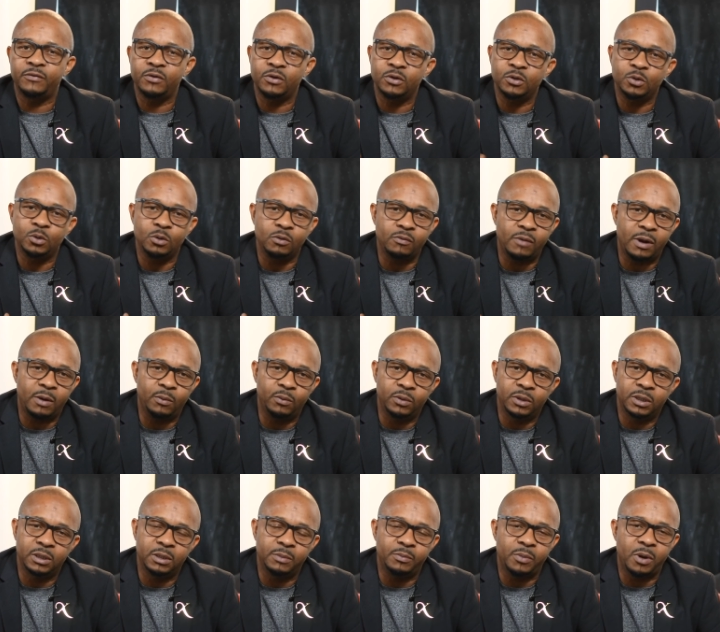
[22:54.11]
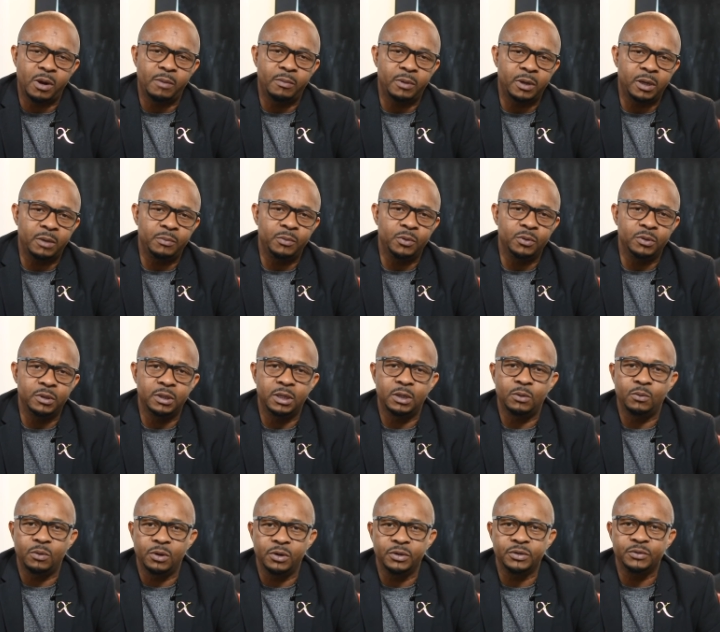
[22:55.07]
You can do it right within the barber community
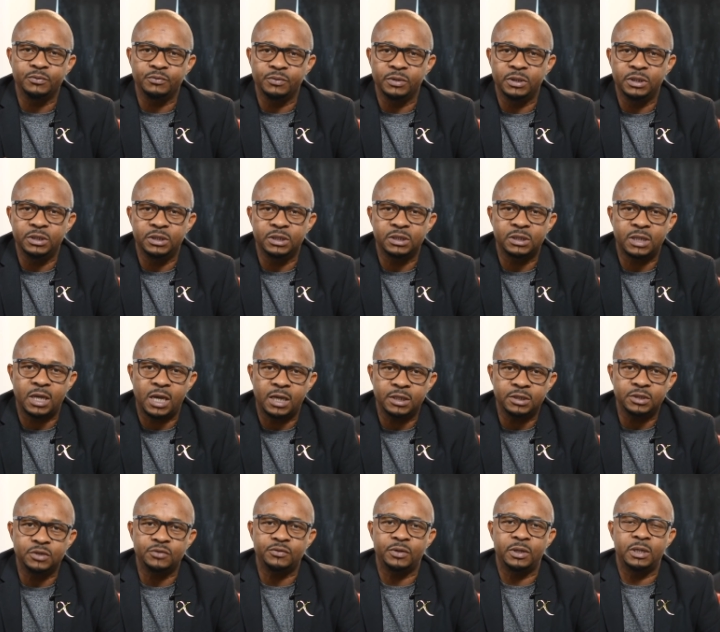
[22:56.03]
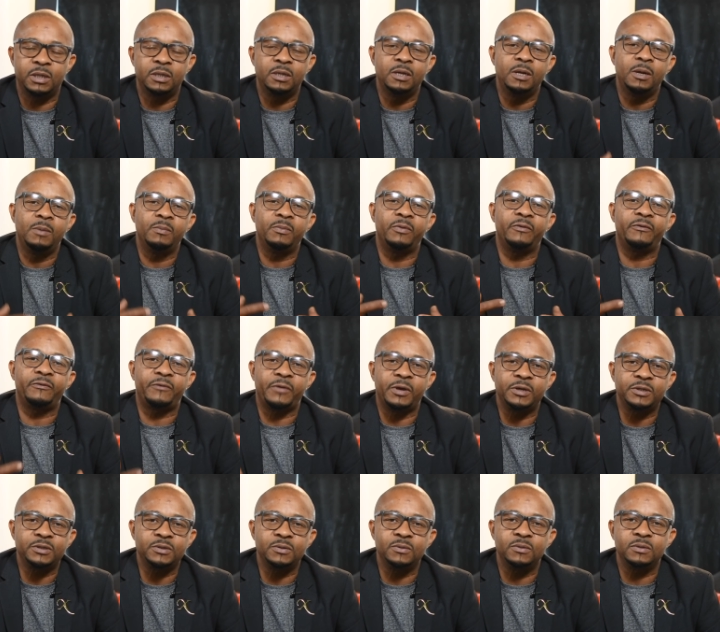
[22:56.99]
where it's really just concentrated
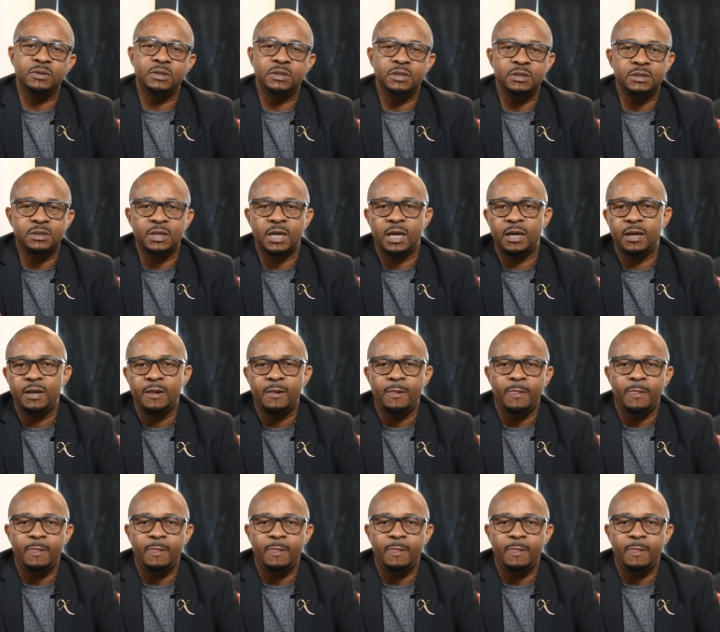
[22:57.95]
professionals and it's not,